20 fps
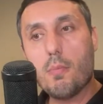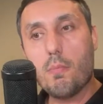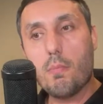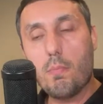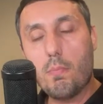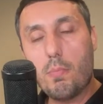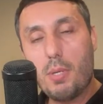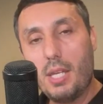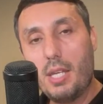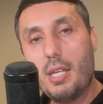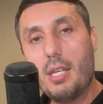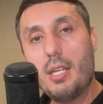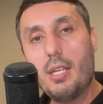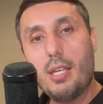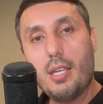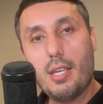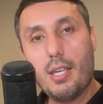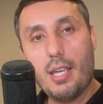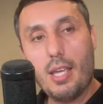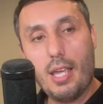
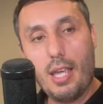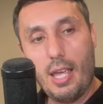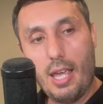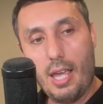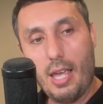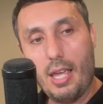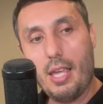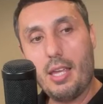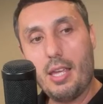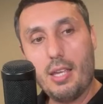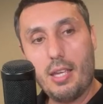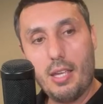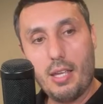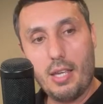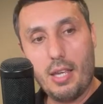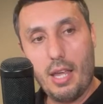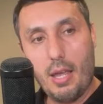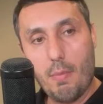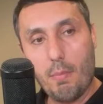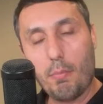be
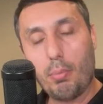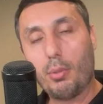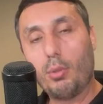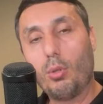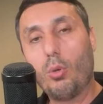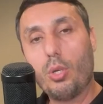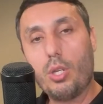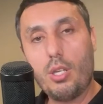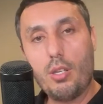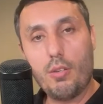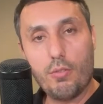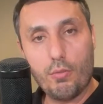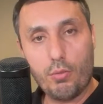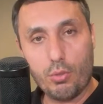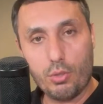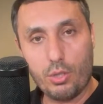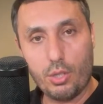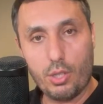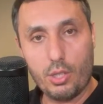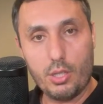a employee
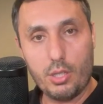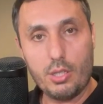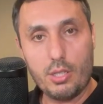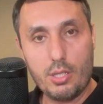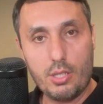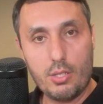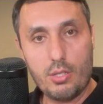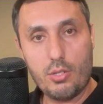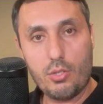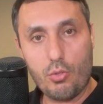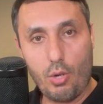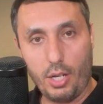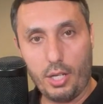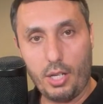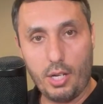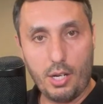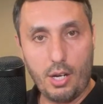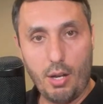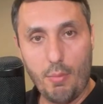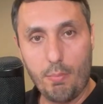for the
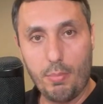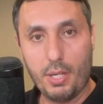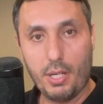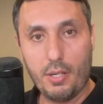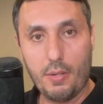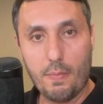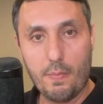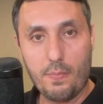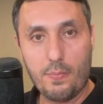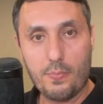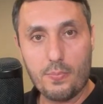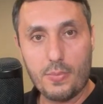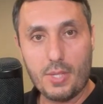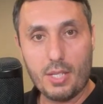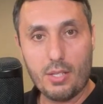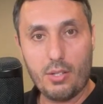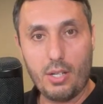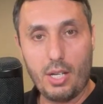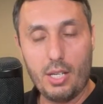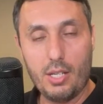trucking company,
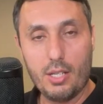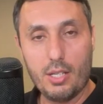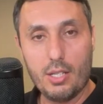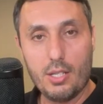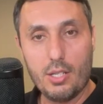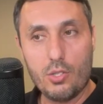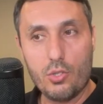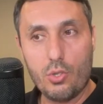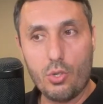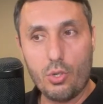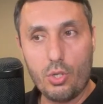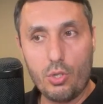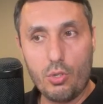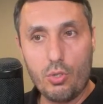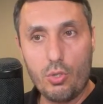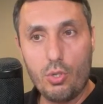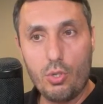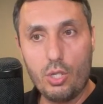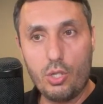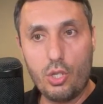right? So
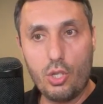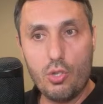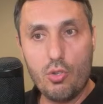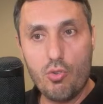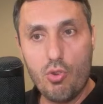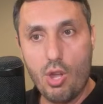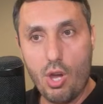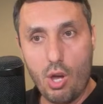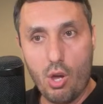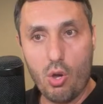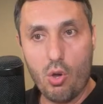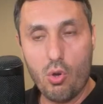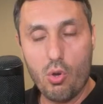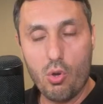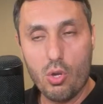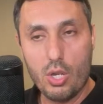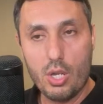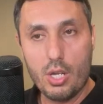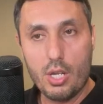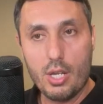you need to
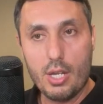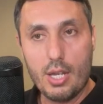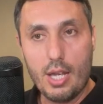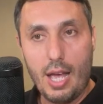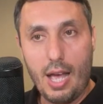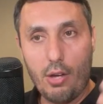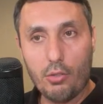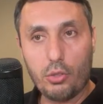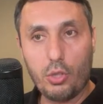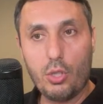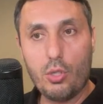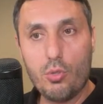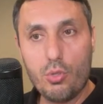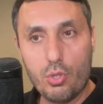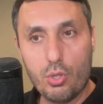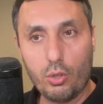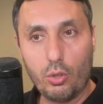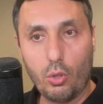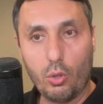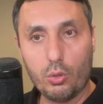know how to use
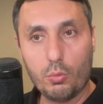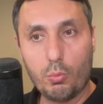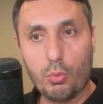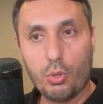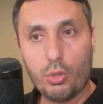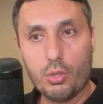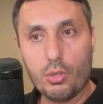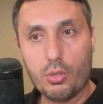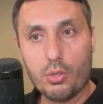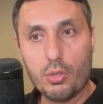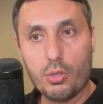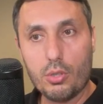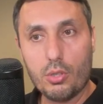a load board,